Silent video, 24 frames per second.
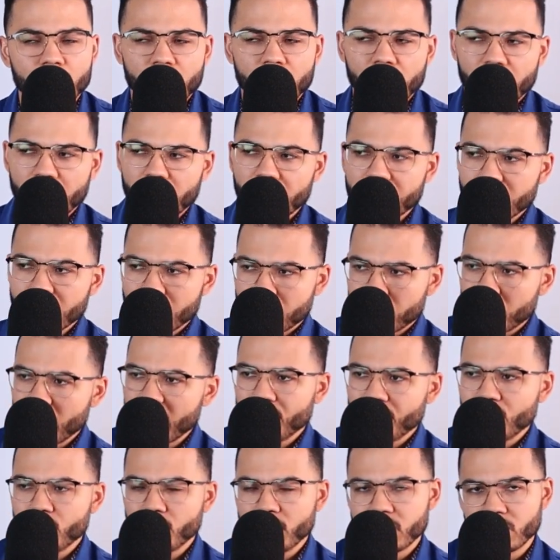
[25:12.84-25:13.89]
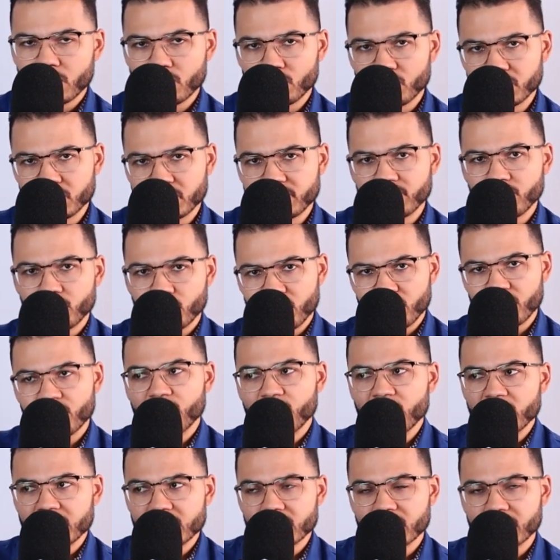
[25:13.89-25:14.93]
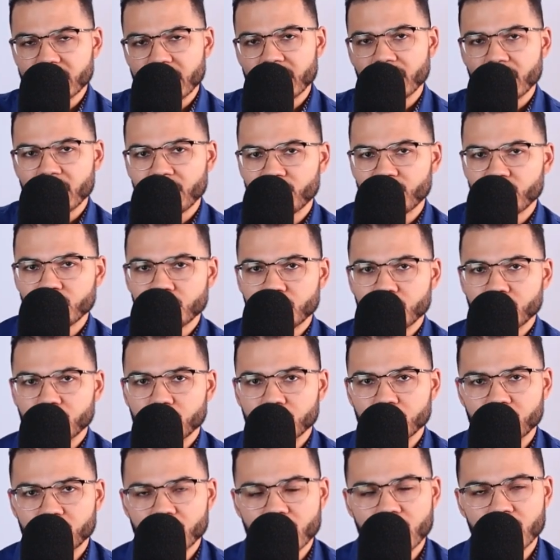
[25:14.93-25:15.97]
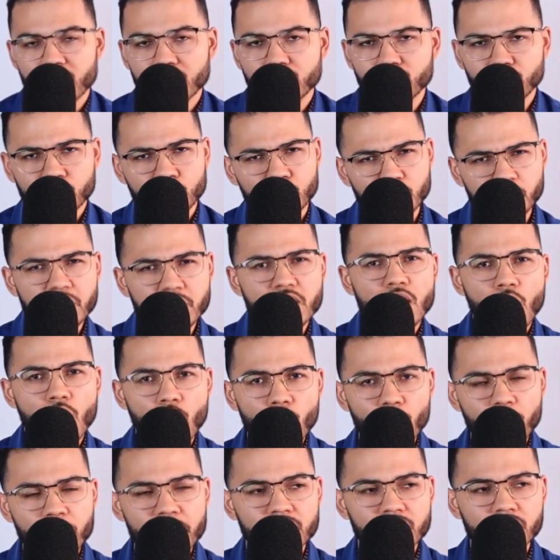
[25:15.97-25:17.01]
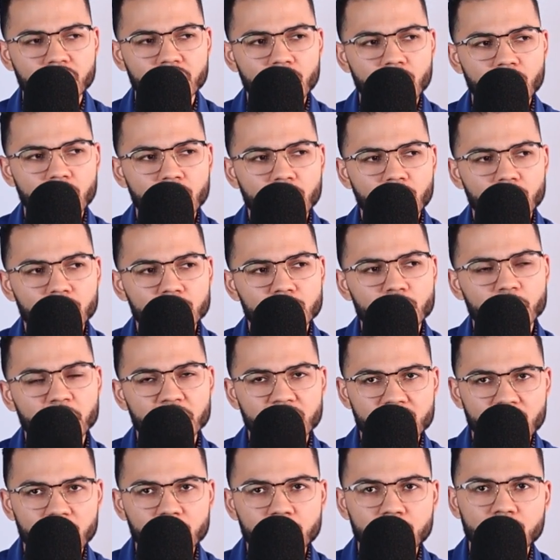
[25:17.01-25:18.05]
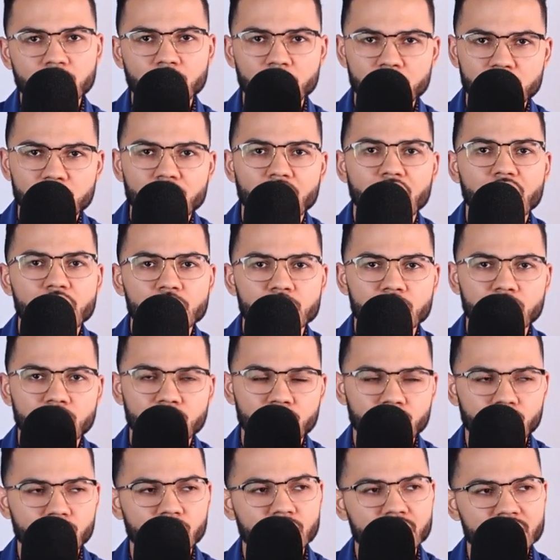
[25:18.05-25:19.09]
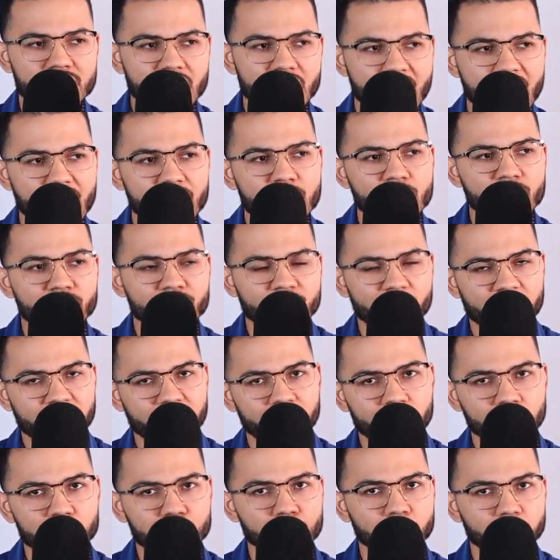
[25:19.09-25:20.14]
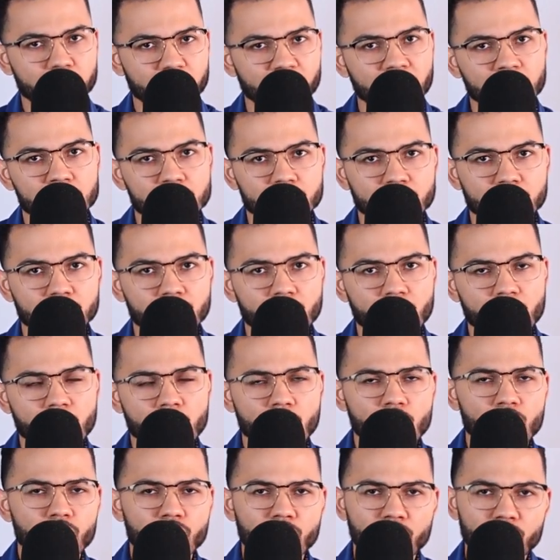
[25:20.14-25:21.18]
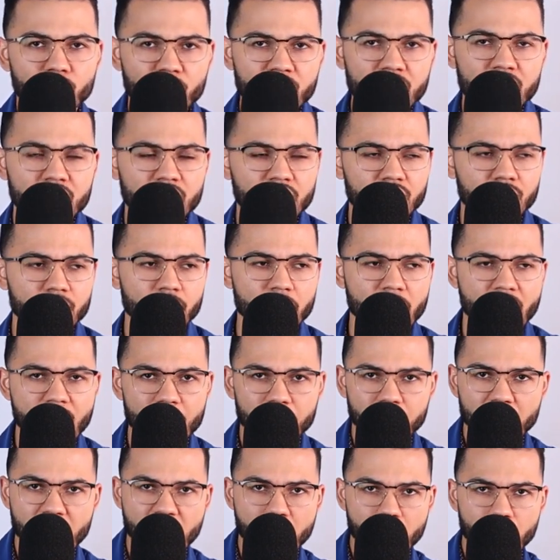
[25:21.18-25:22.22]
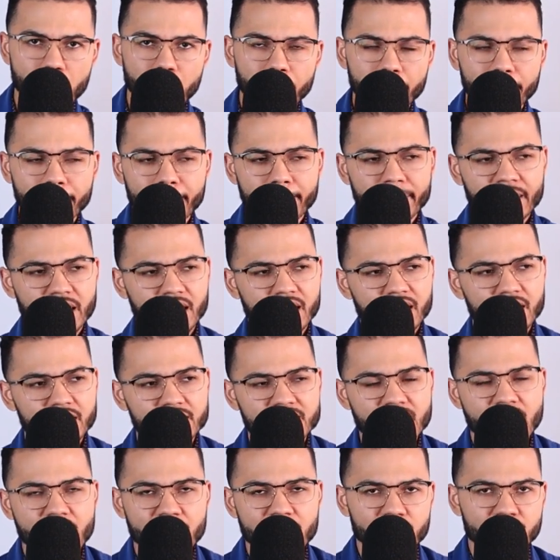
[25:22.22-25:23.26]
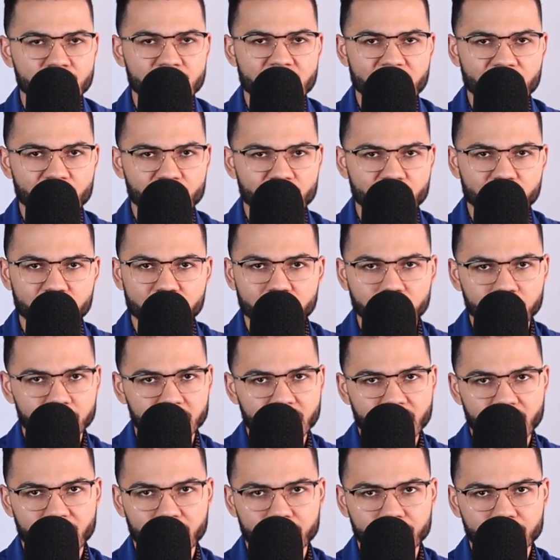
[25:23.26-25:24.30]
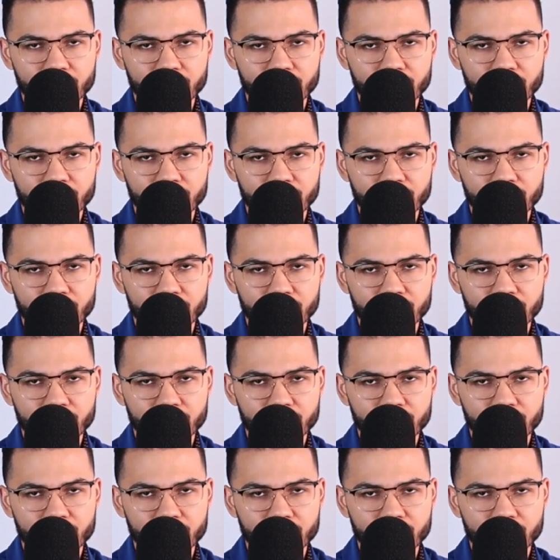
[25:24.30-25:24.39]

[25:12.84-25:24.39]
And then maybe we can re- revisit that life insurance product. Would you be open to potentially changing your entire financial picture where we can map out an entire debt freedom plan,